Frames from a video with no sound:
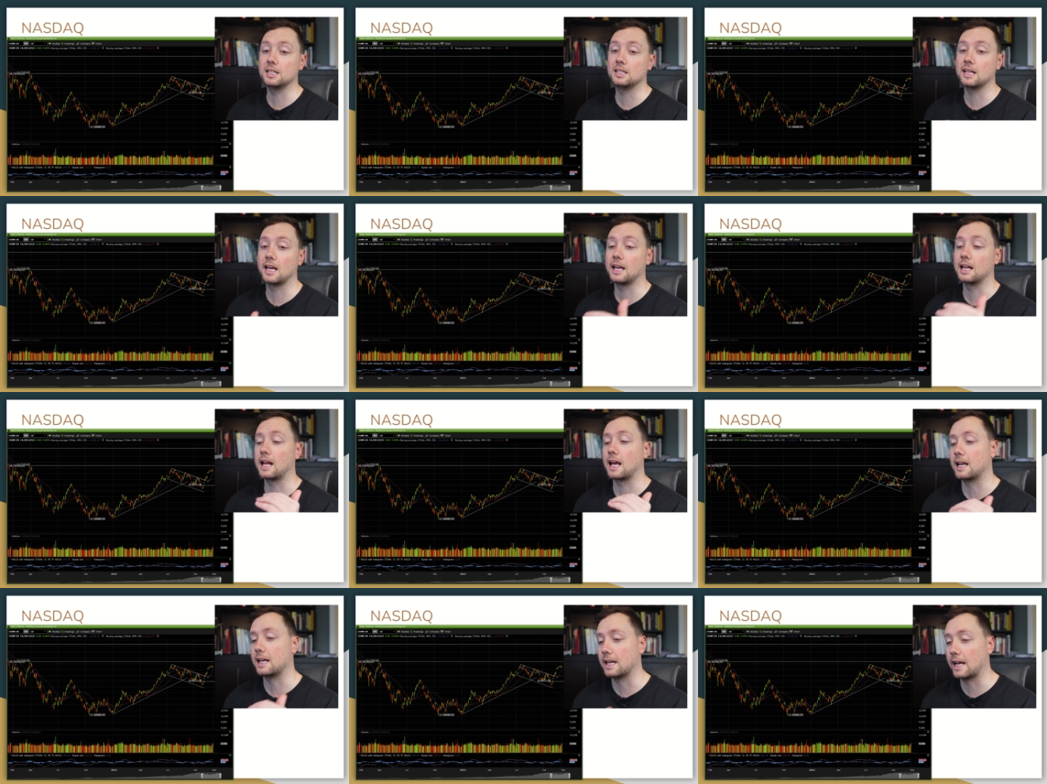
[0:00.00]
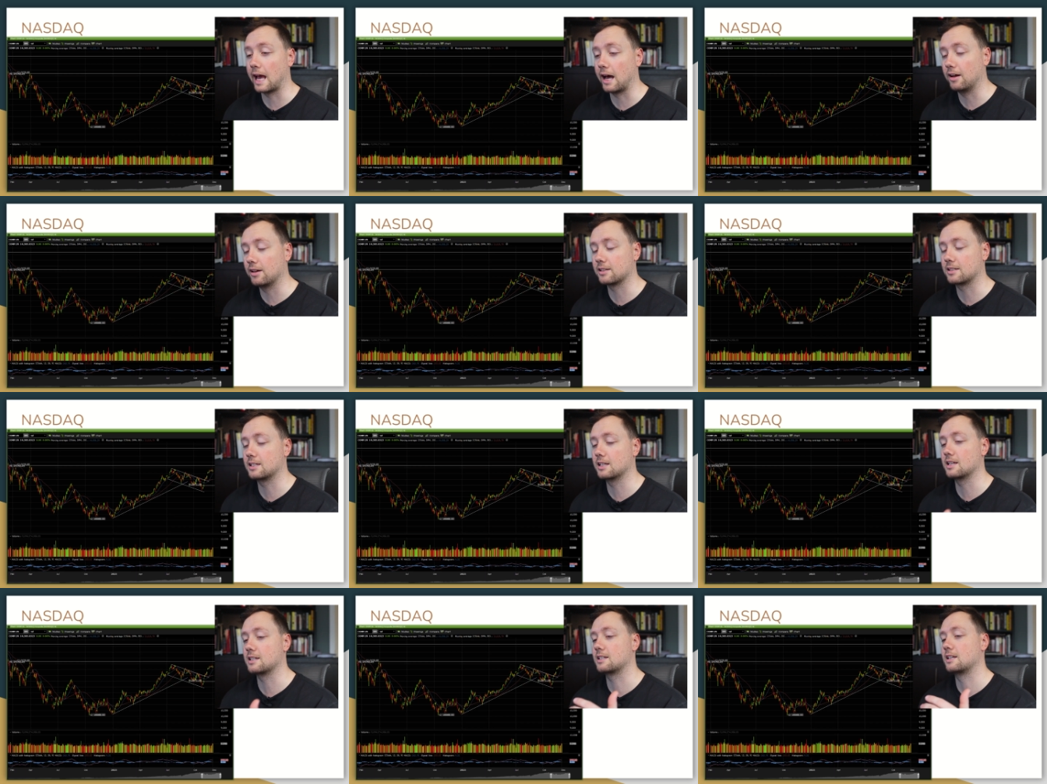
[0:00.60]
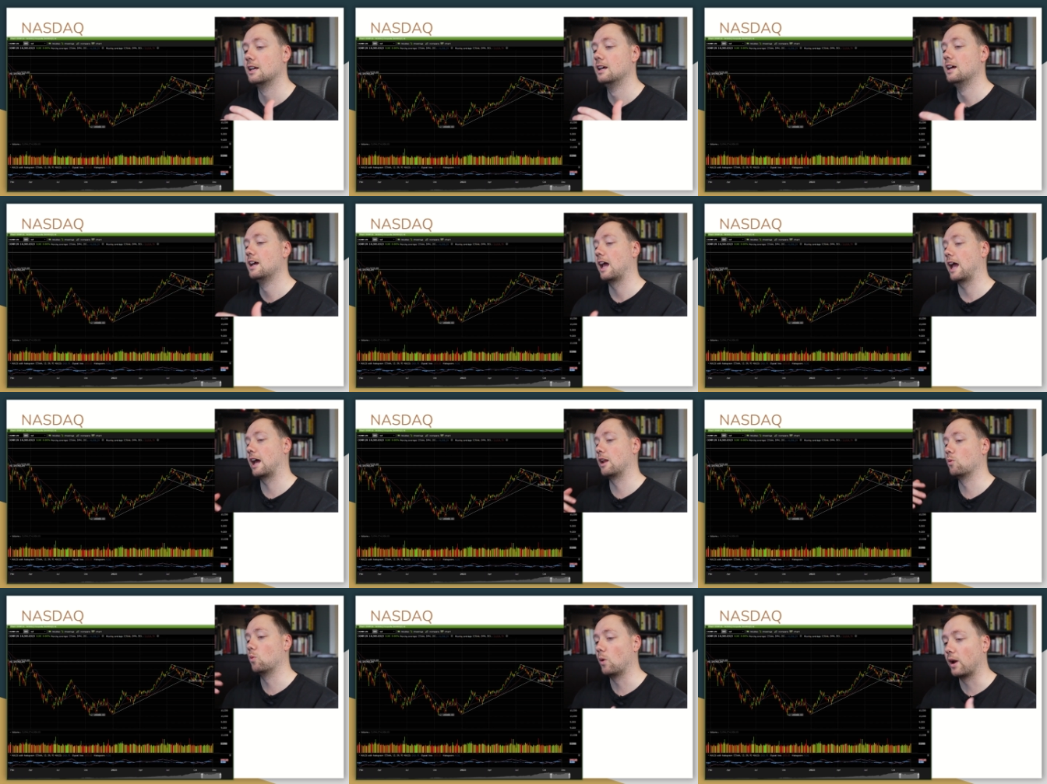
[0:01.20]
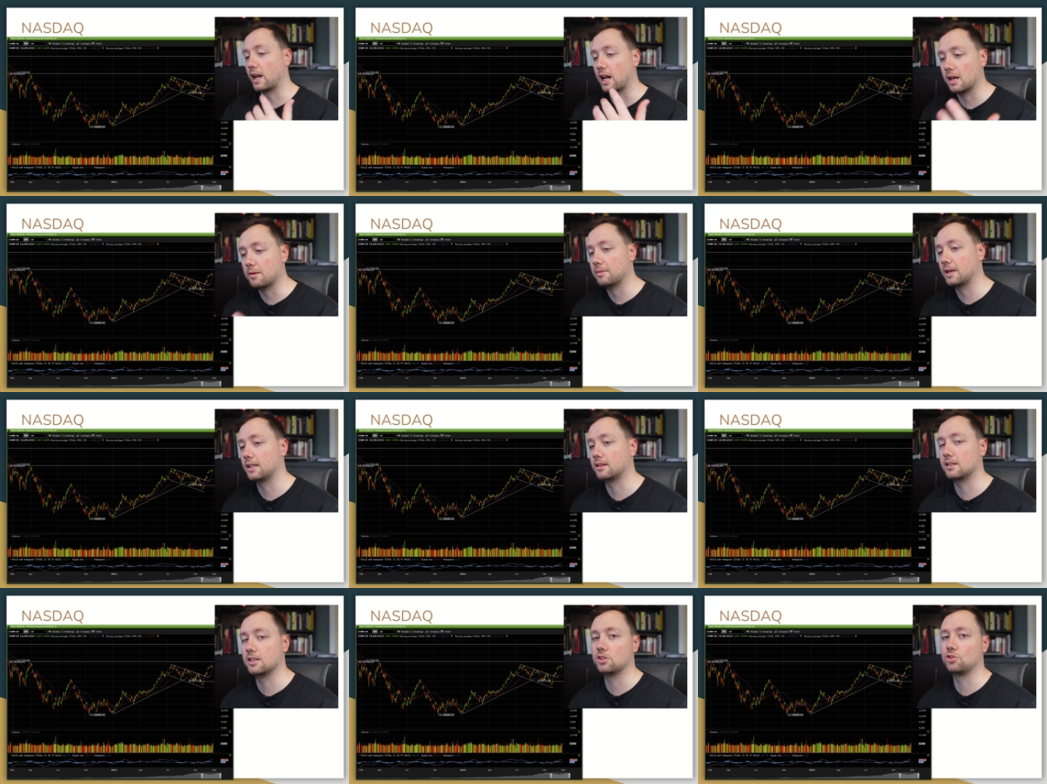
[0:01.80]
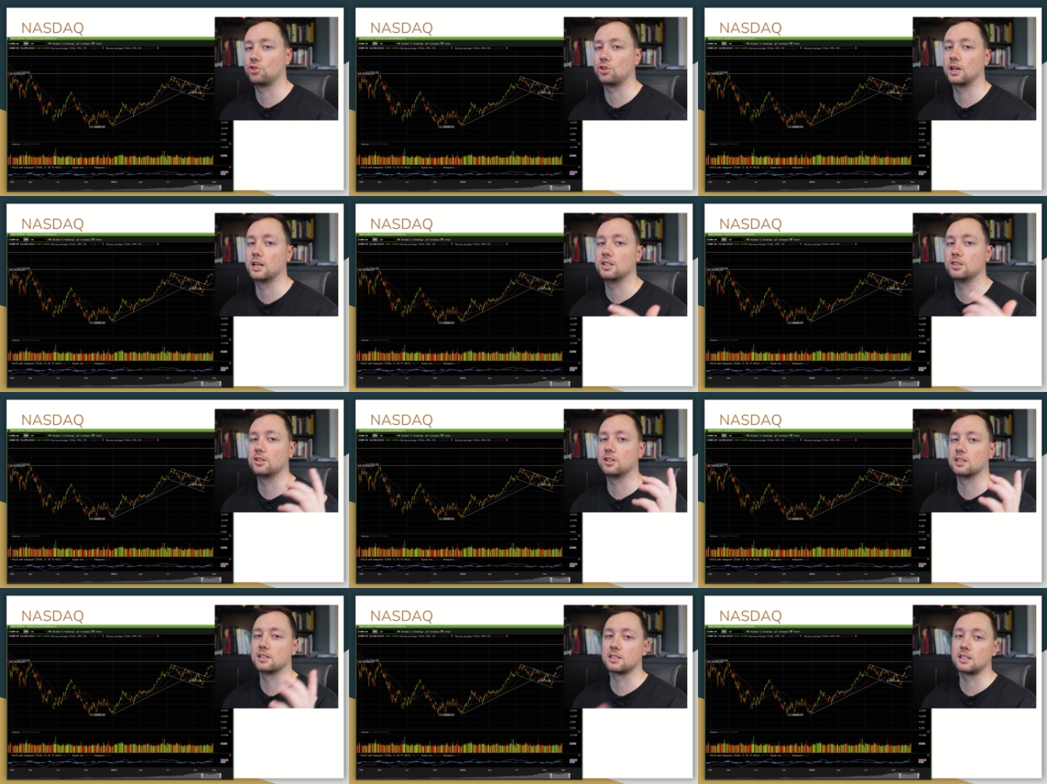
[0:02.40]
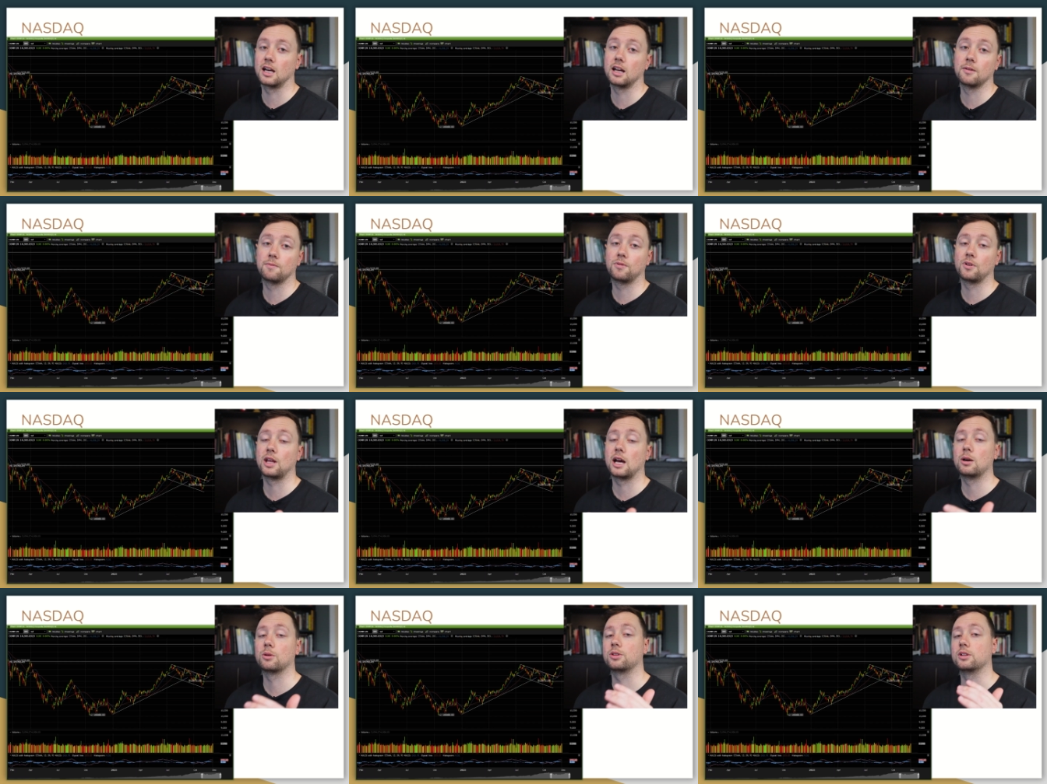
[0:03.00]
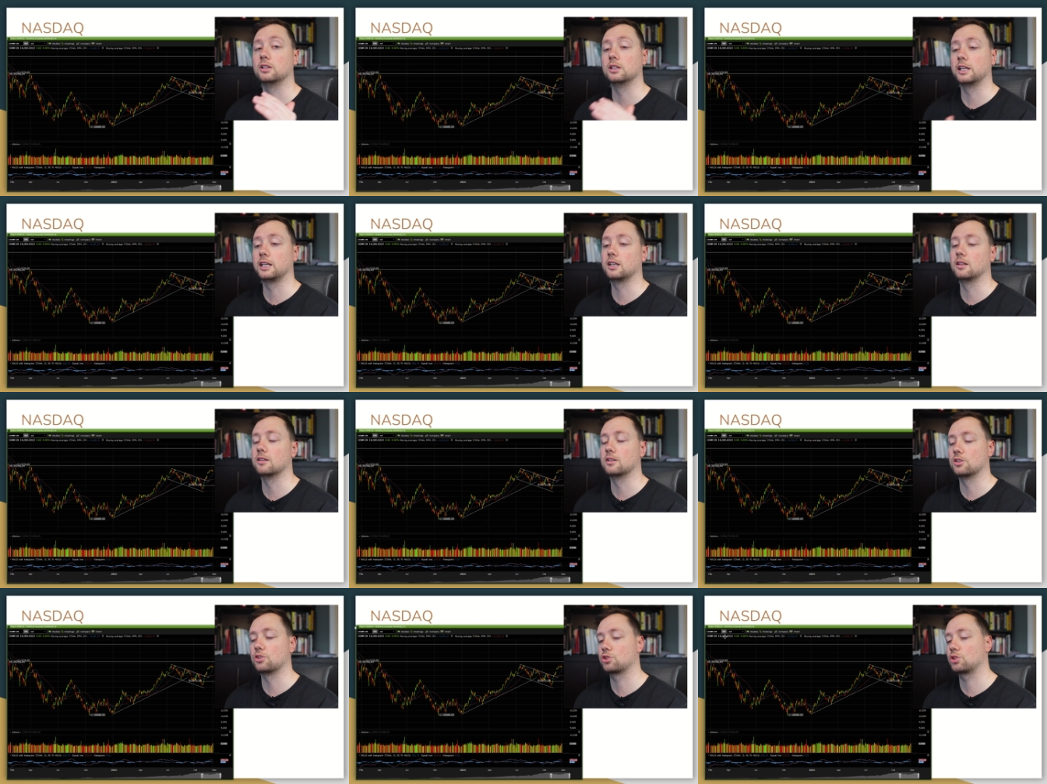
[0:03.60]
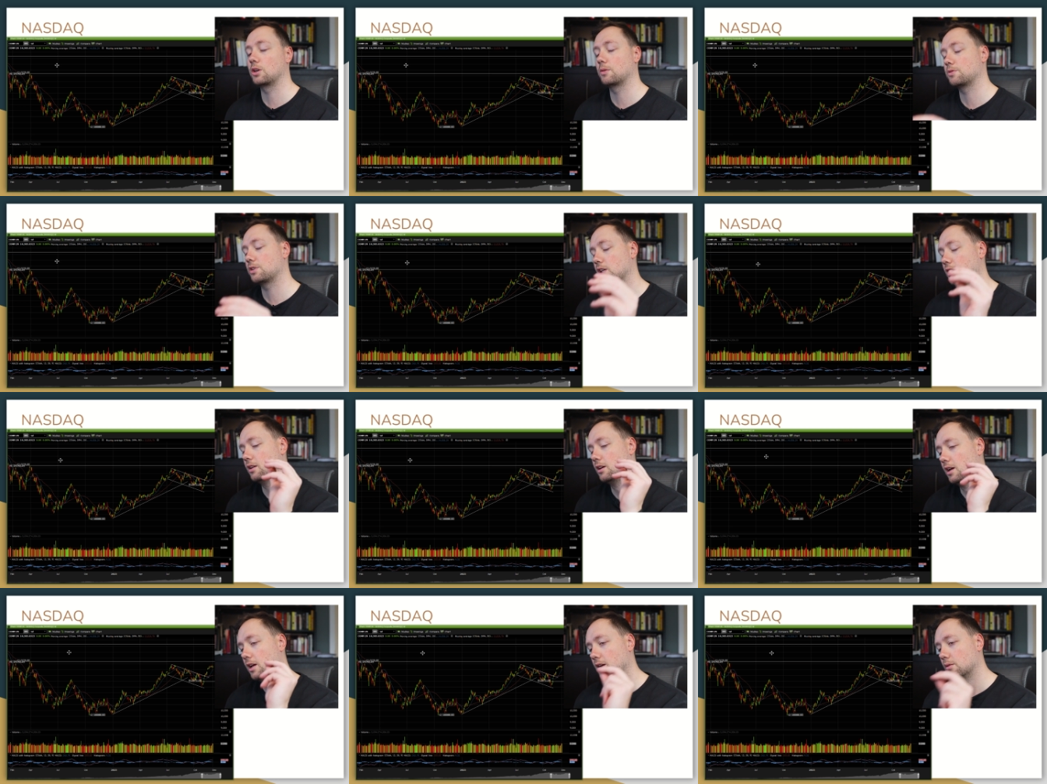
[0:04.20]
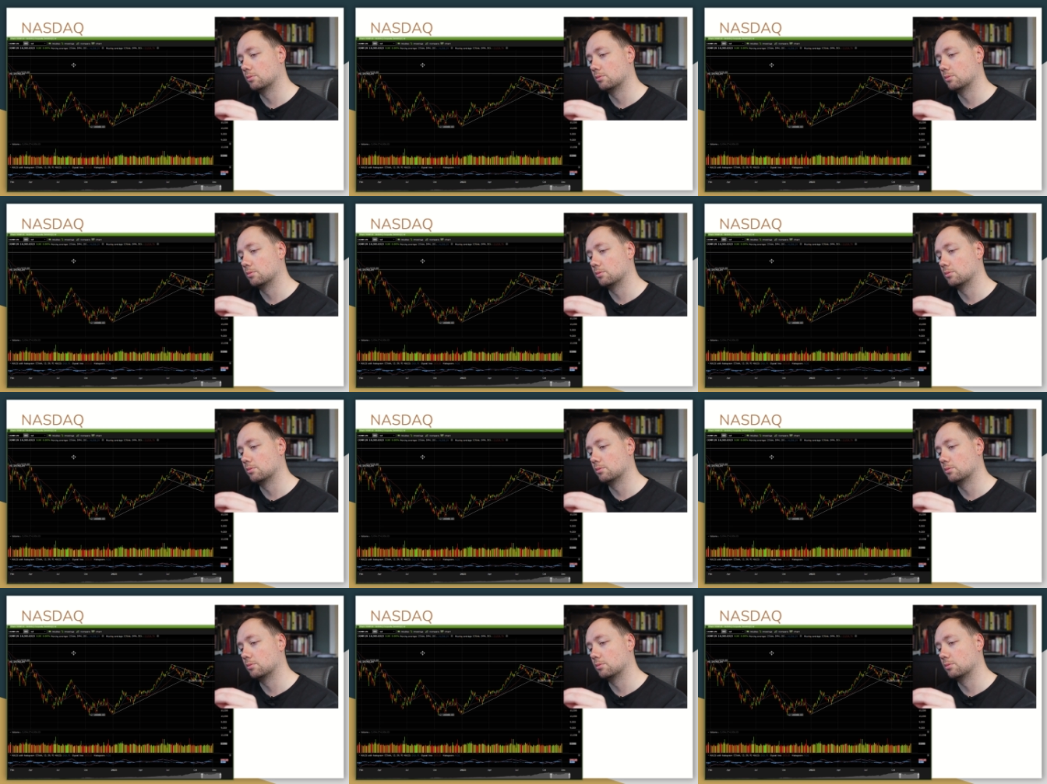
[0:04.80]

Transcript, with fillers: to date analysis and when I make these trades, you can sign up for that with the link in the description.